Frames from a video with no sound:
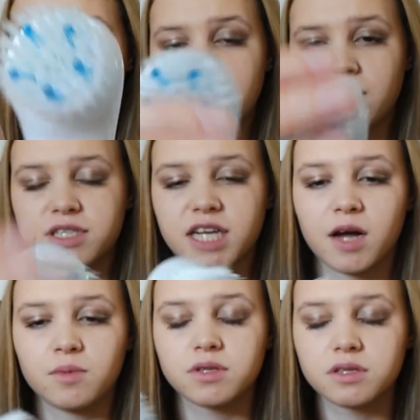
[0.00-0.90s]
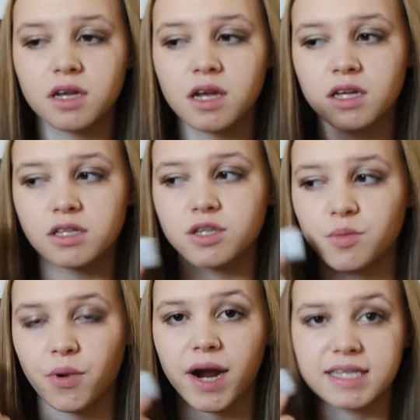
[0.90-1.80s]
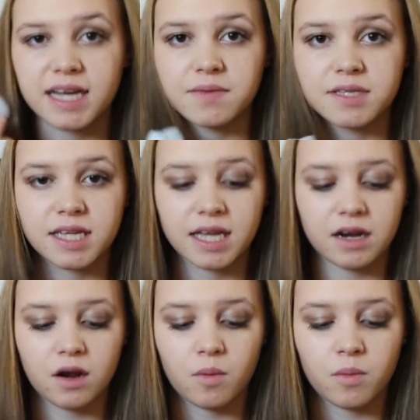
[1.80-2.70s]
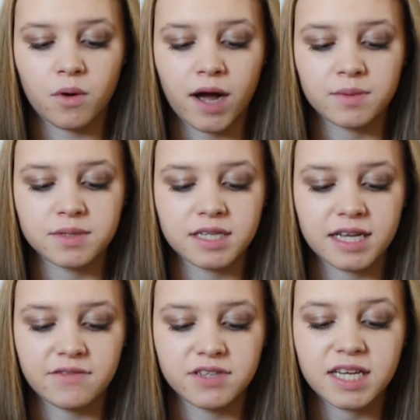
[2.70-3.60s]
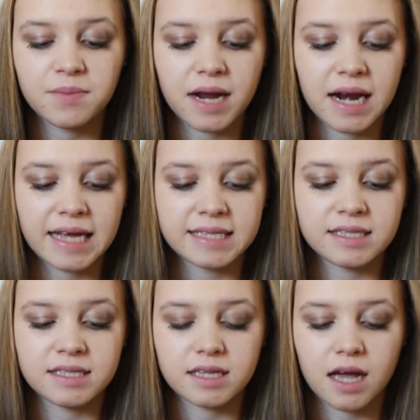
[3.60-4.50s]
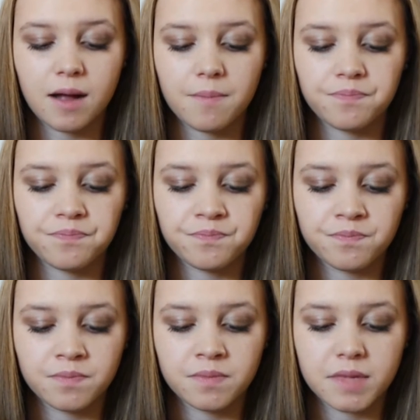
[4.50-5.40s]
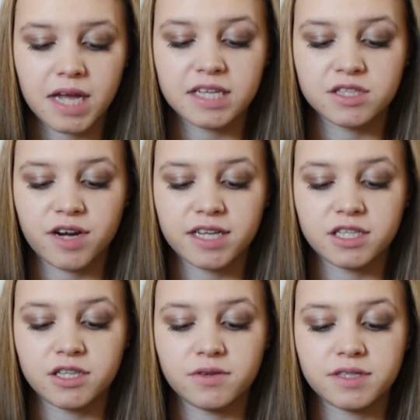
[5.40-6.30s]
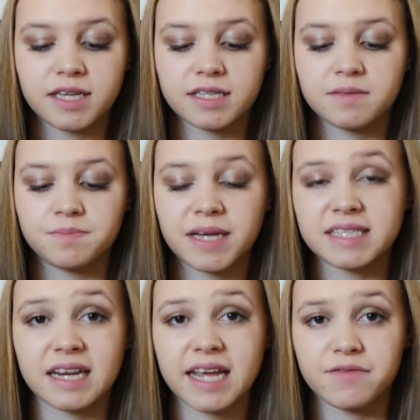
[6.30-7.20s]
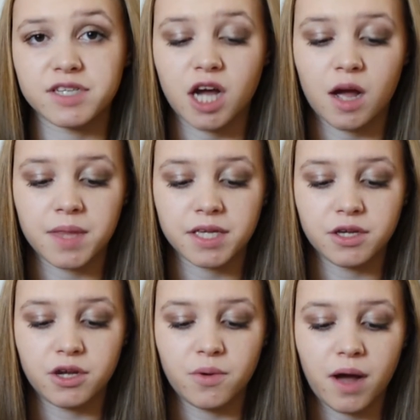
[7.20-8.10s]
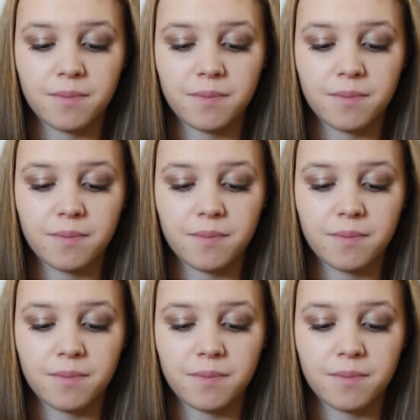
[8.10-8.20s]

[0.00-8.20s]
in there, which helps to break down the skin a lot more, helps to give a deeper cleanse, and it's great to use this basically every time that you